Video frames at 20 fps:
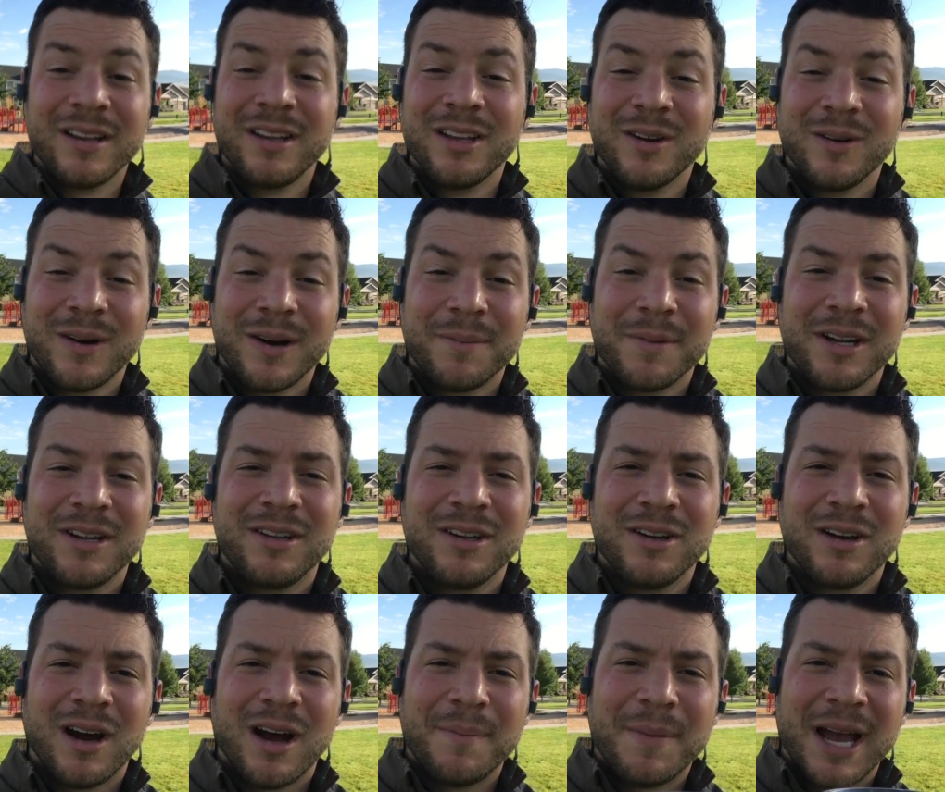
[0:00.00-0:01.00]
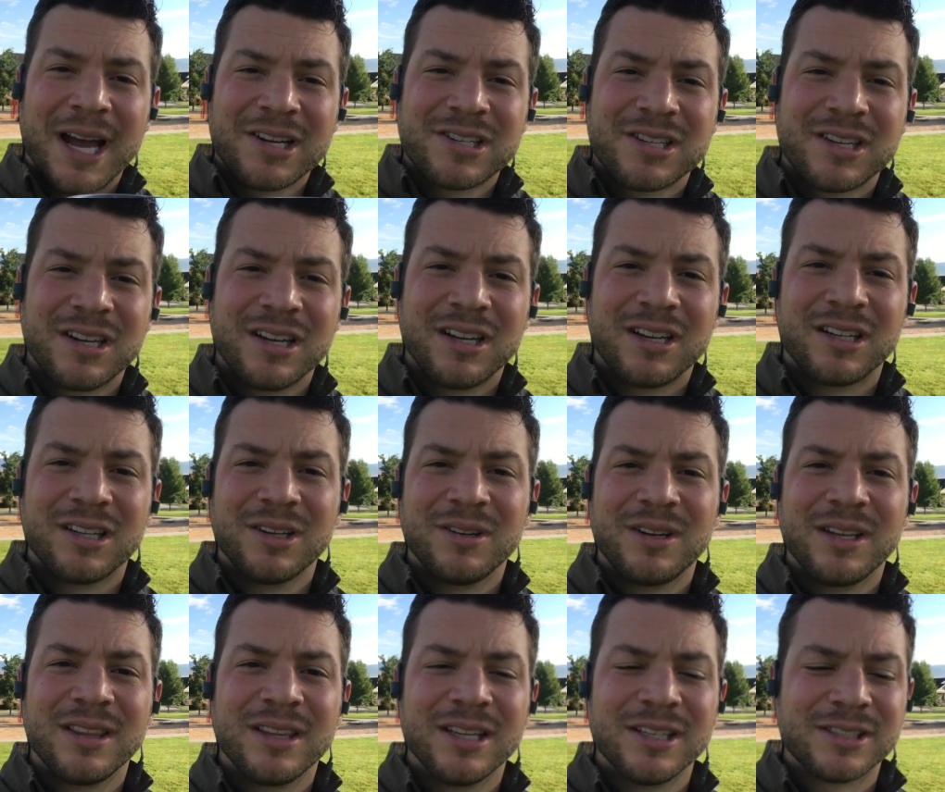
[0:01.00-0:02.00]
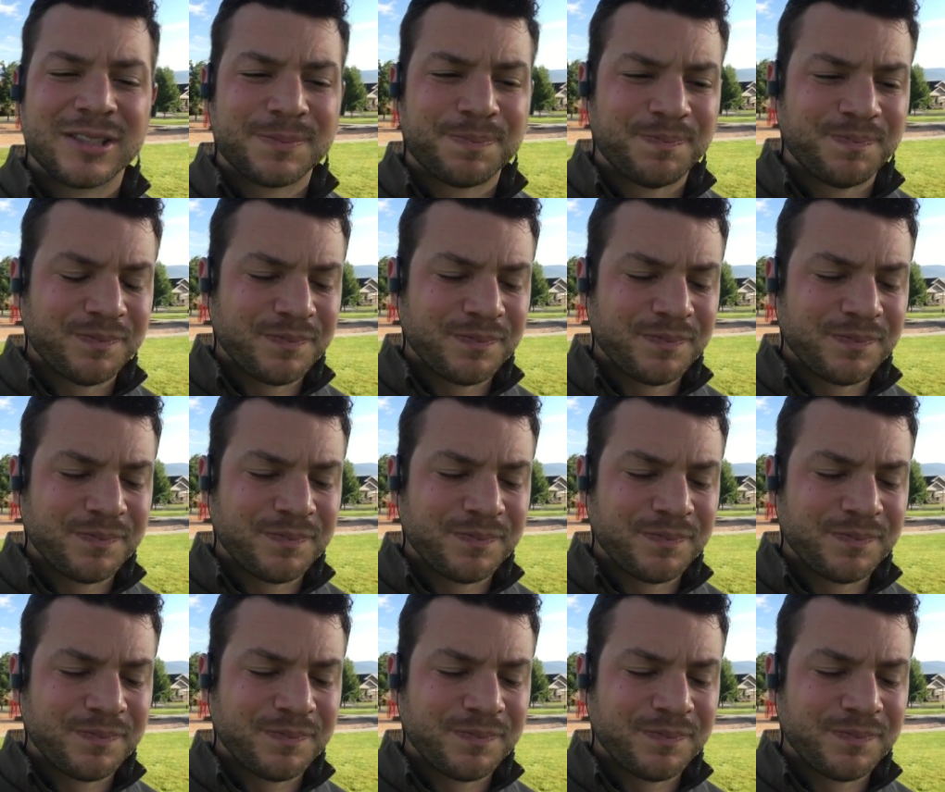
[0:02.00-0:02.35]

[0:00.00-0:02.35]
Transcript: You know what I'm going to do? I'm actually going to include in this,